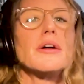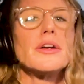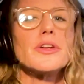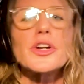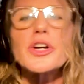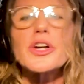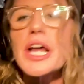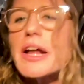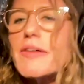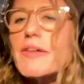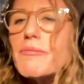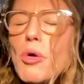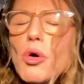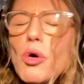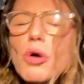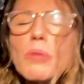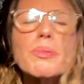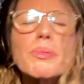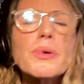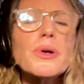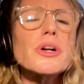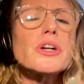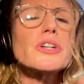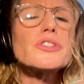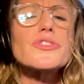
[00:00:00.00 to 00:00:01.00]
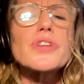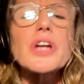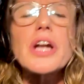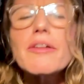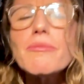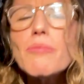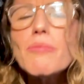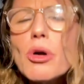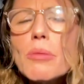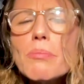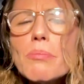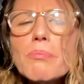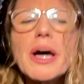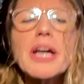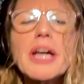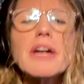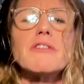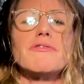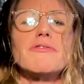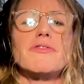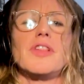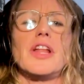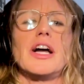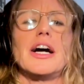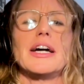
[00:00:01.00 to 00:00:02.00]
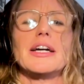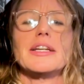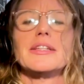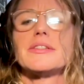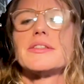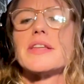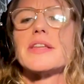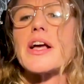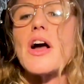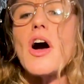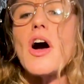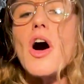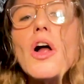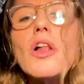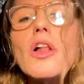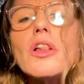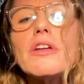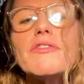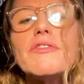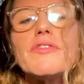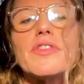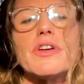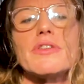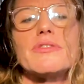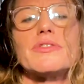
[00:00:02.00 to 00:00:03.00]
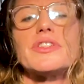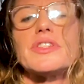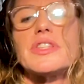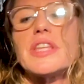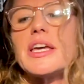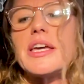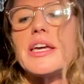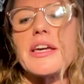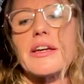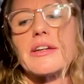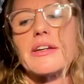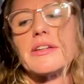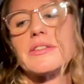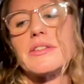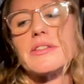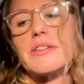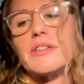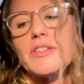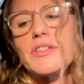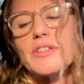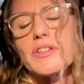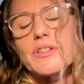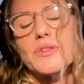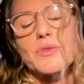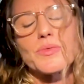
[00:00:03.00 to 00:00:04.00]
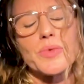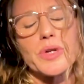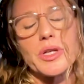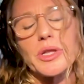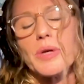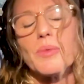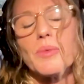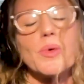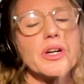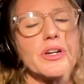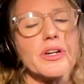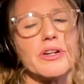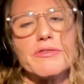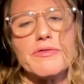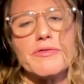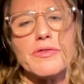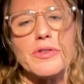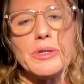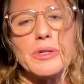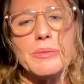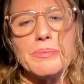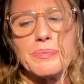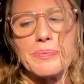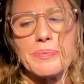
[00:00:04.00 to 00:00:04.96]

You're going to have more birds. You're going to have more butterflies, like all of those things. It's just really wonderful.